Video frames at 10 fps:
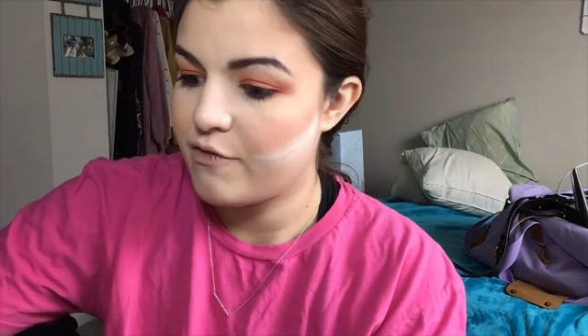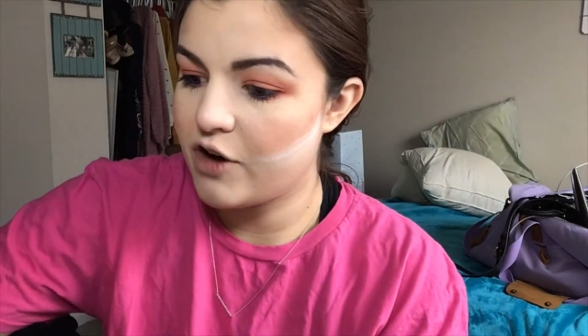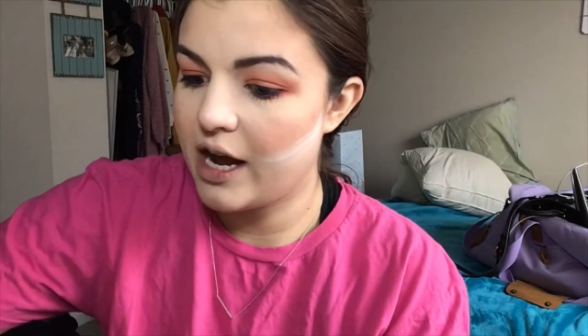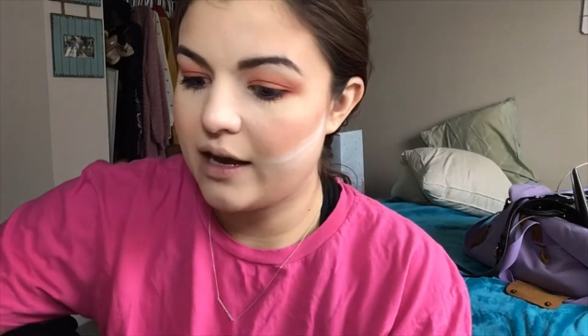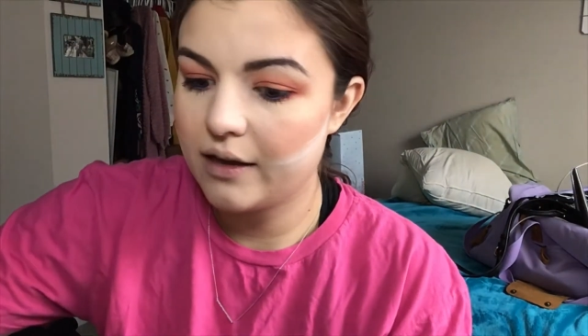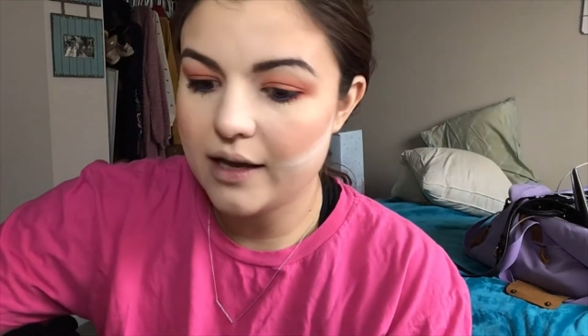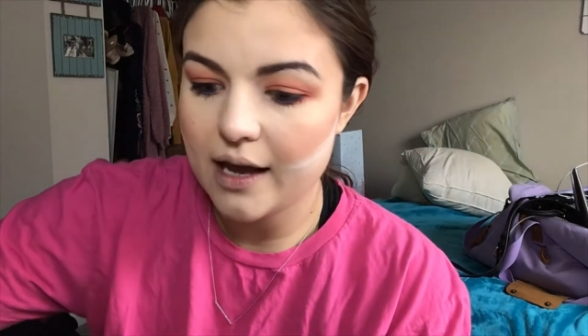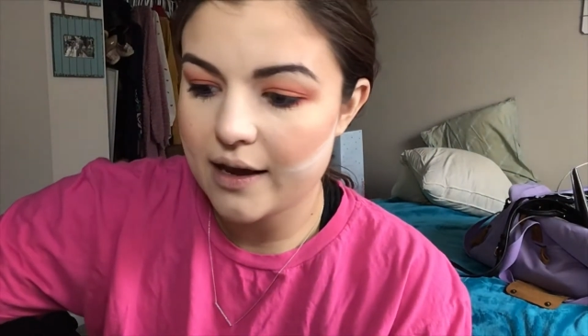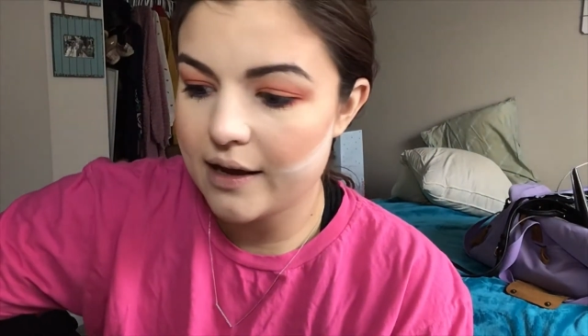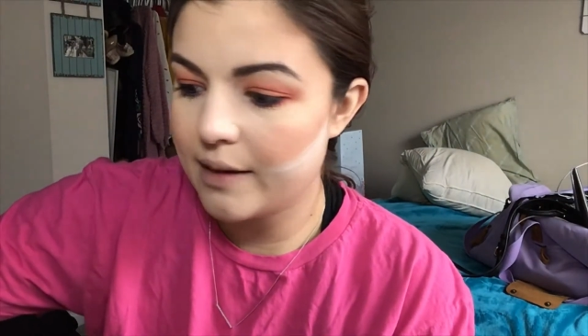For highlight,
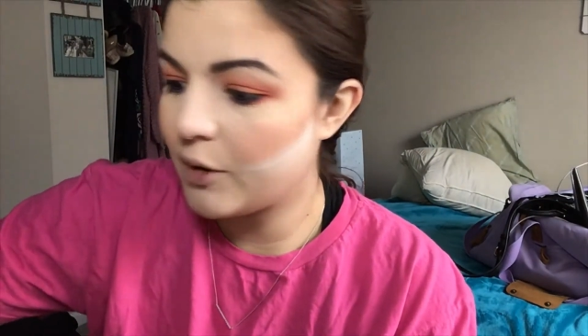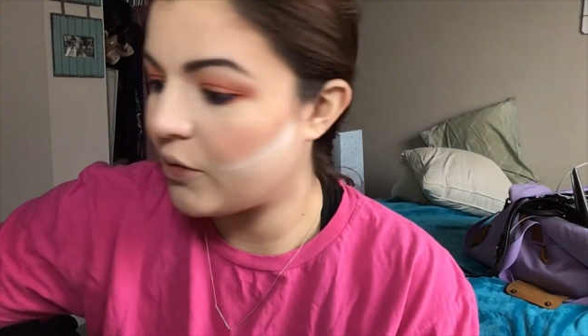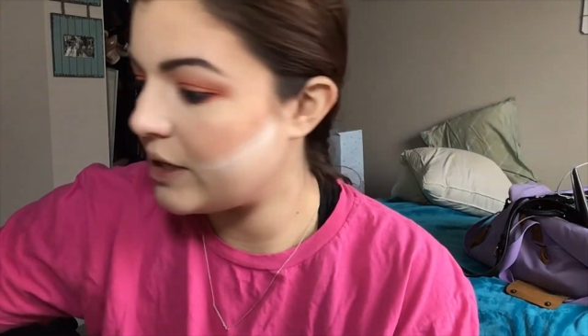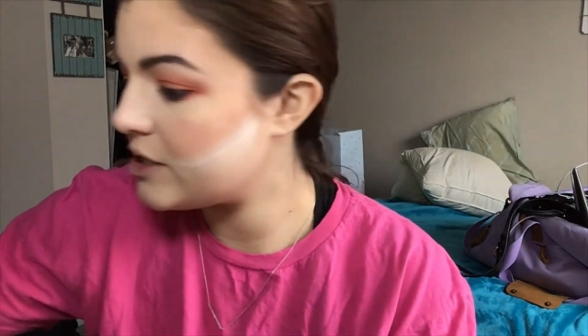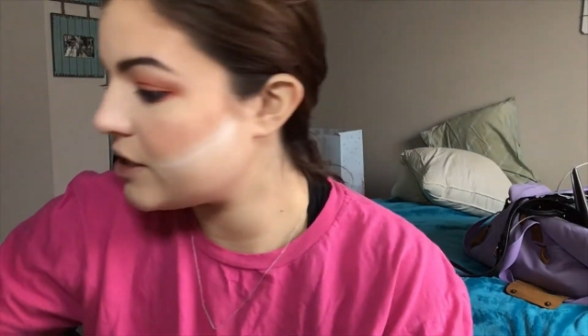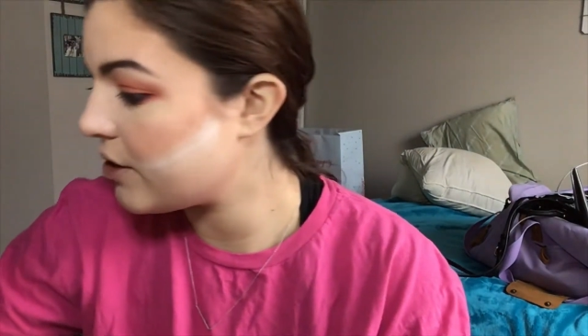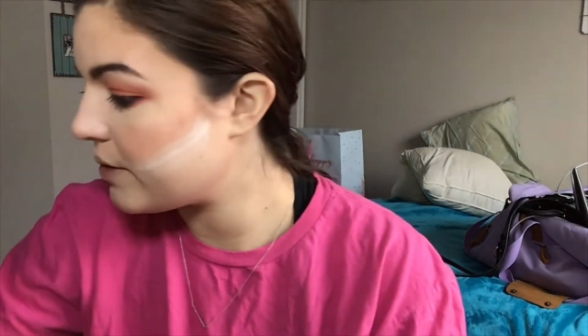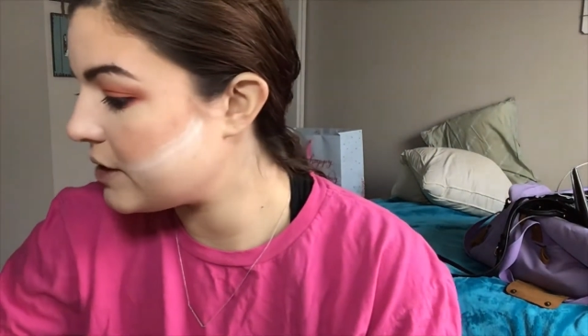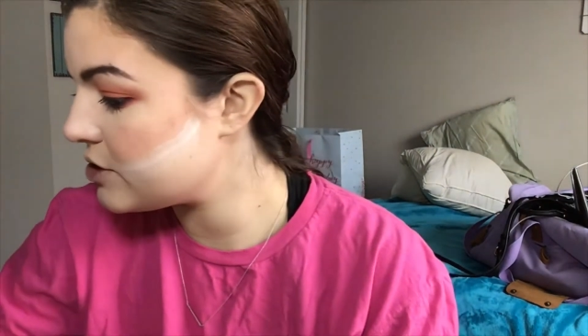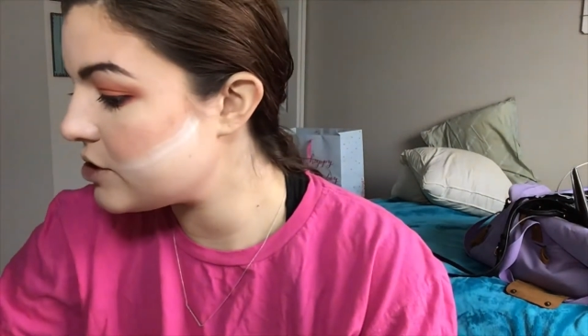I am going to go
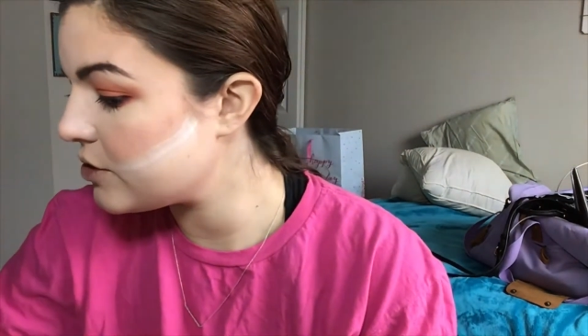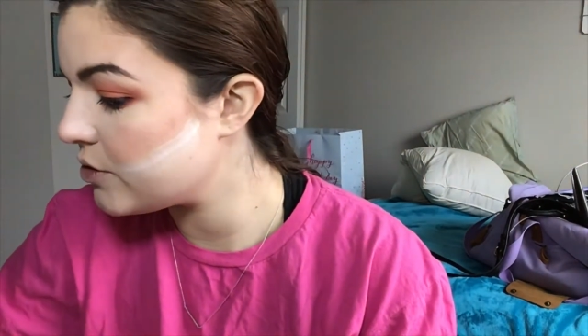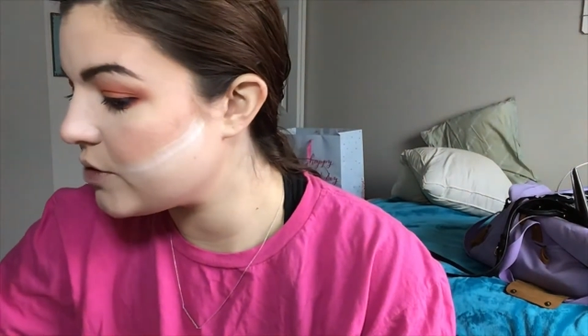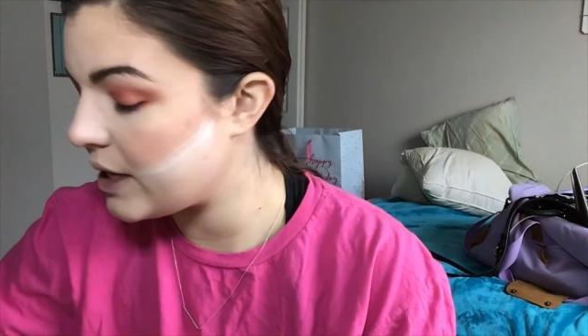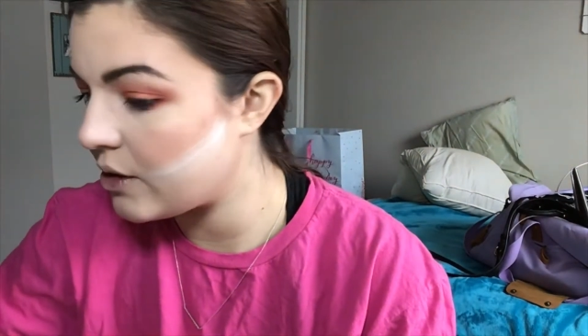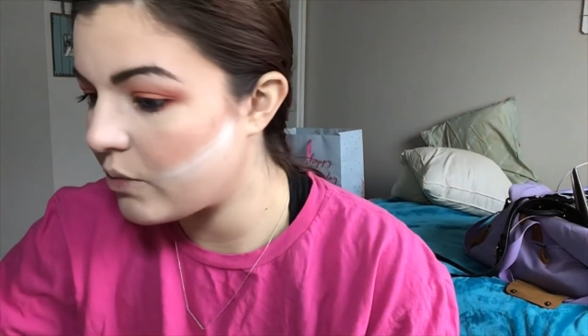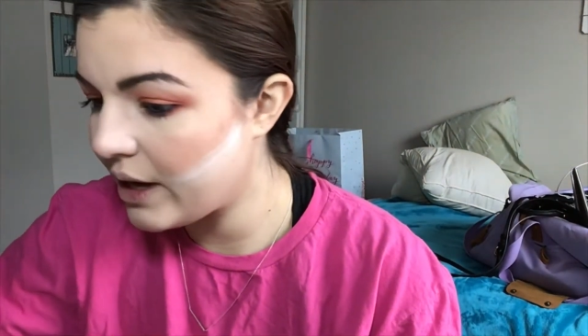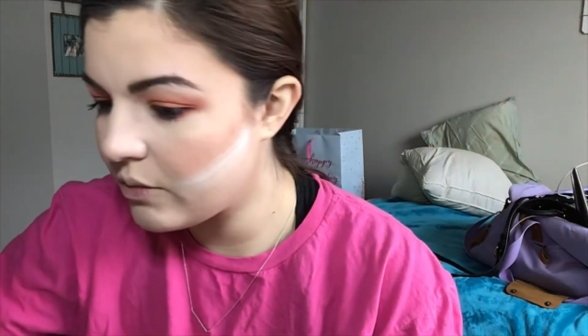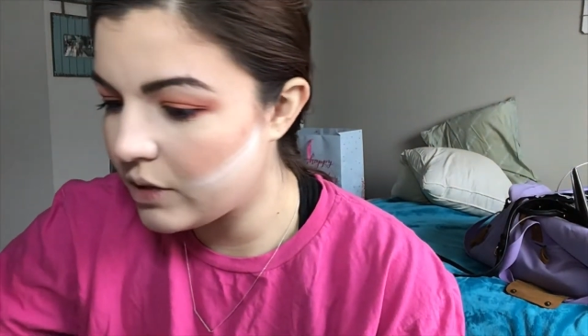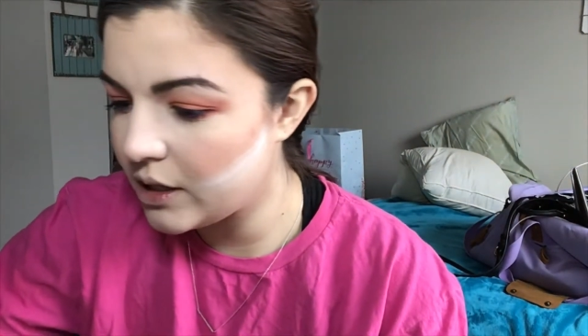into a
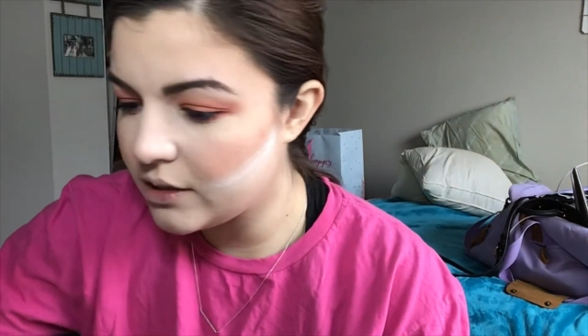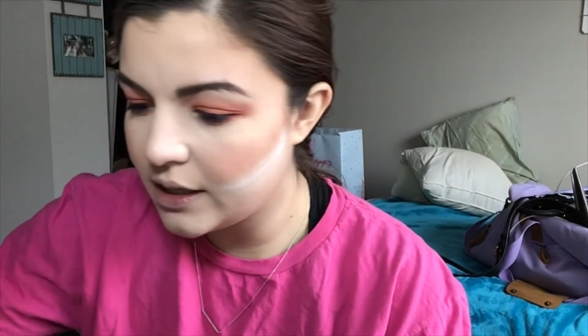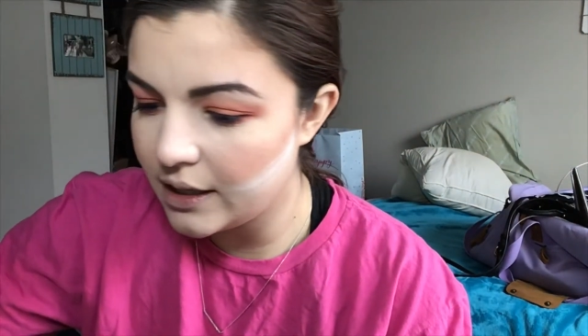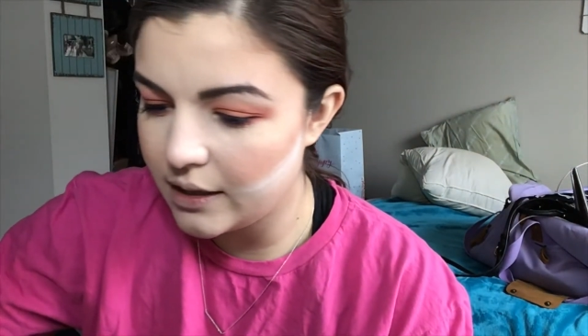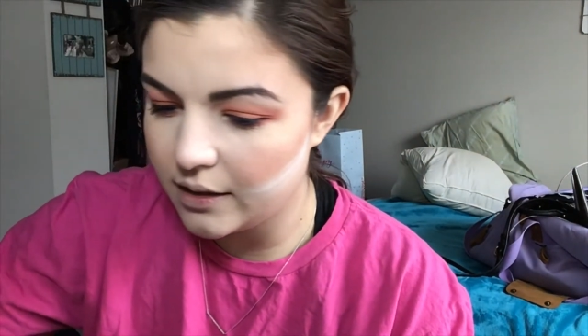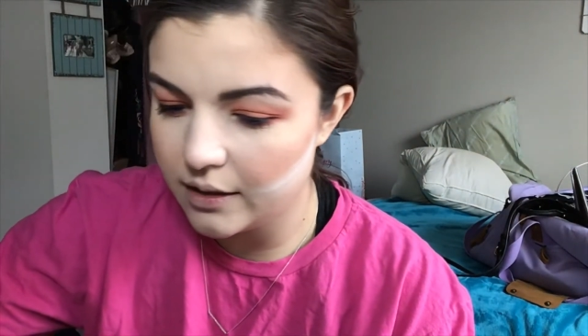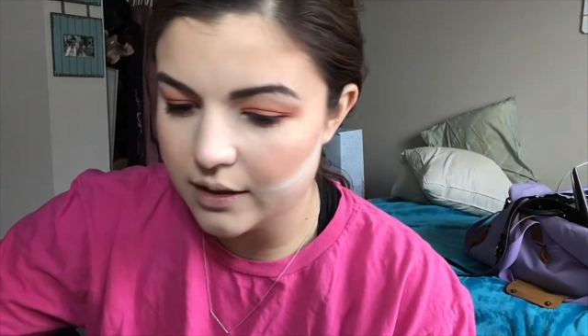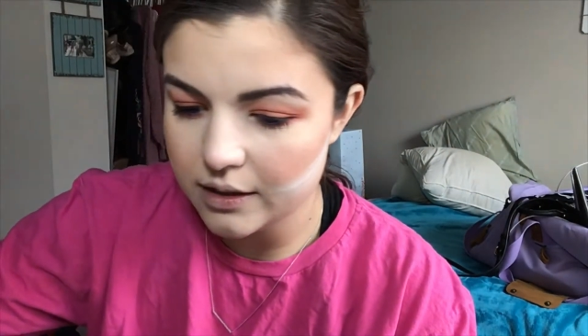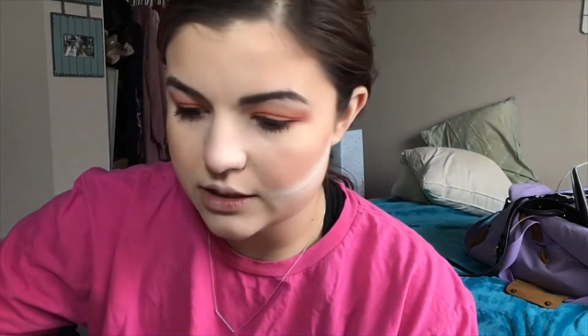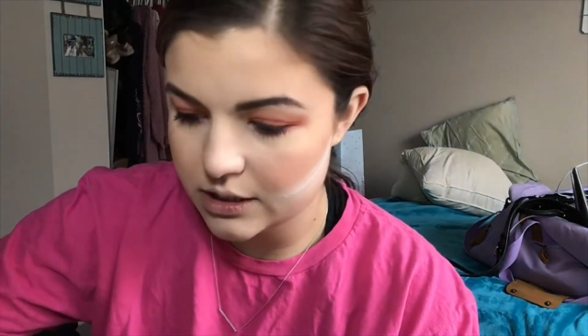Wet n Wild
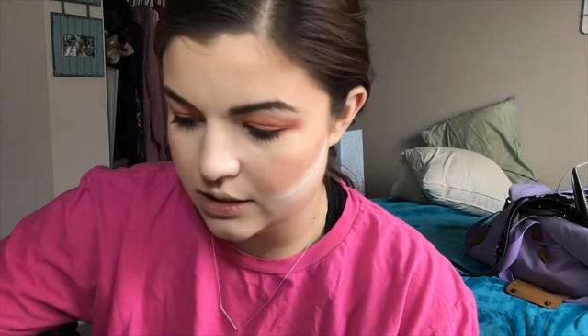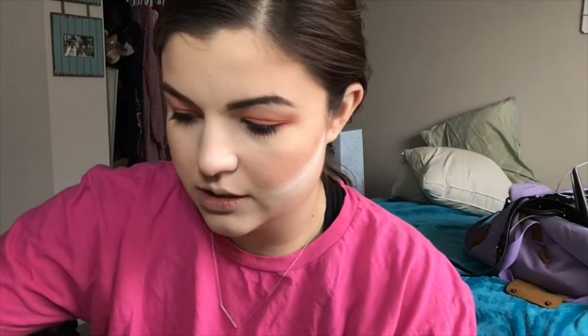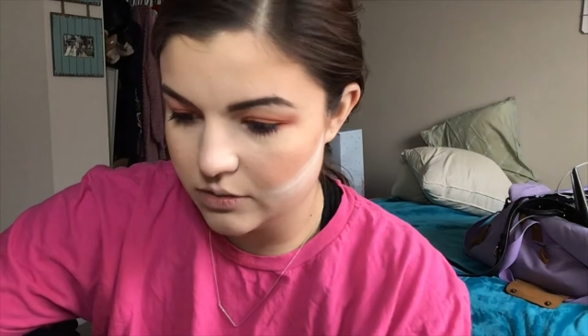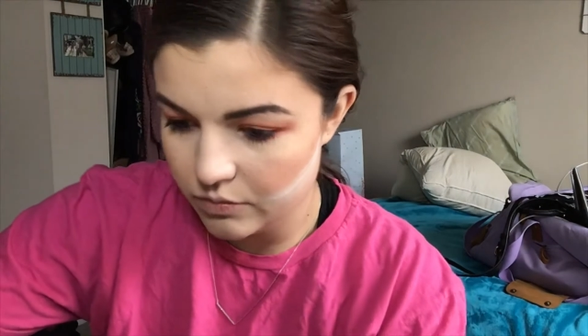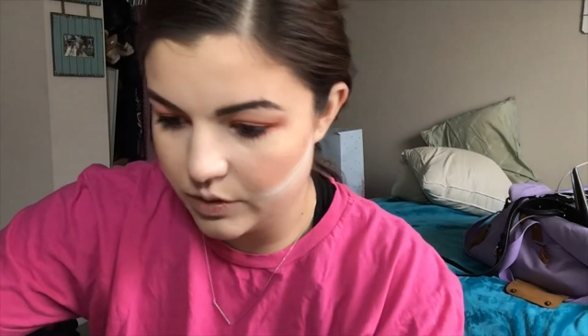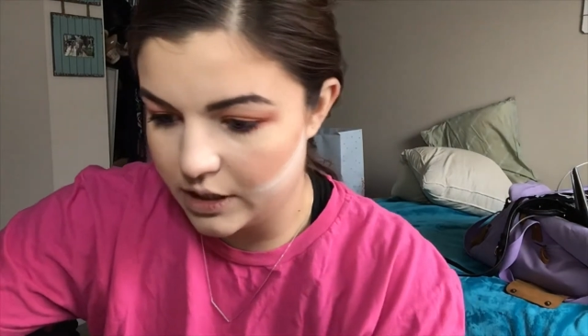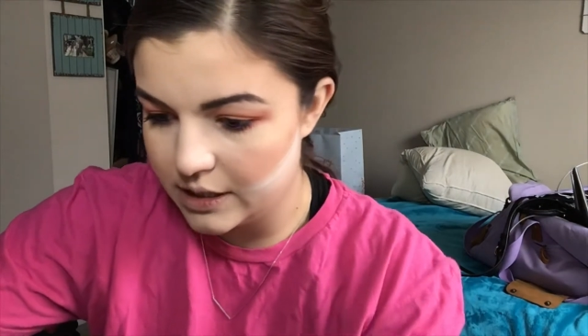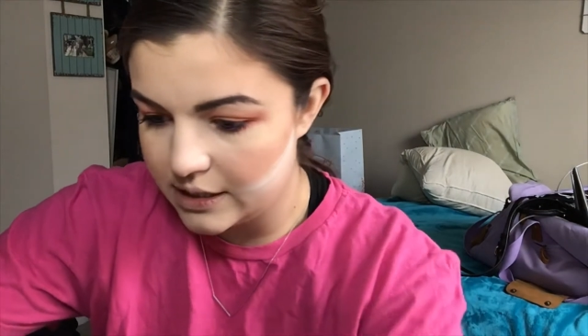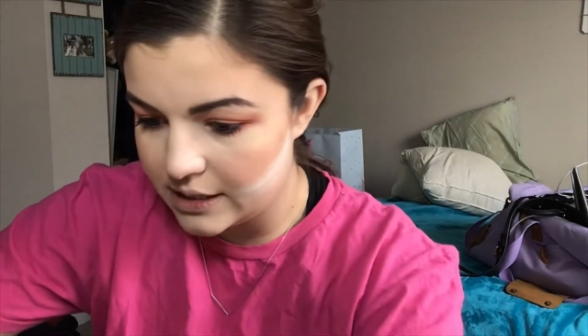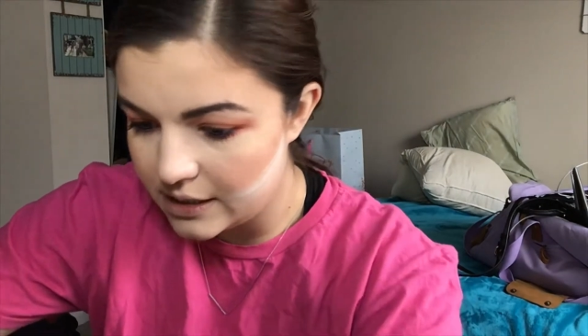highlight. Where
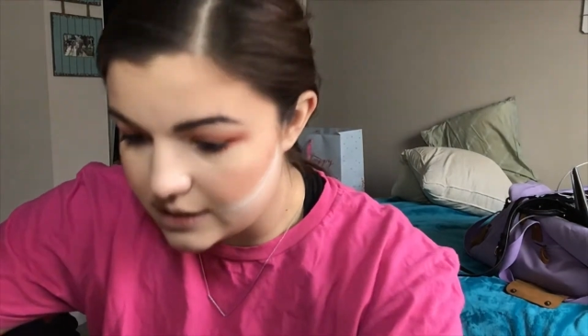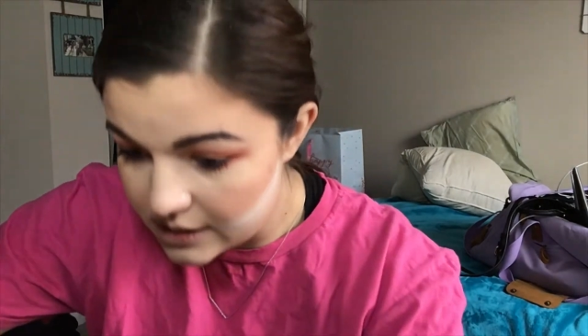is it?